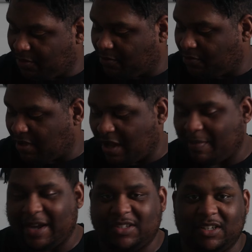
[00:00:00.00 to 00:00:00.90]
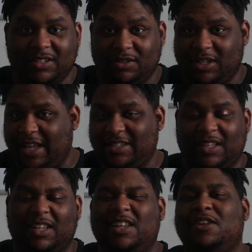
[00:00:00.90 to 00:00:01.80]
So the desk,
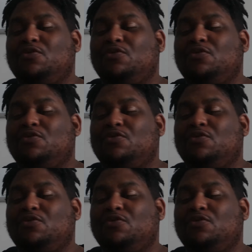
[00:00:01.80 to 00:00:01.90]
like, again,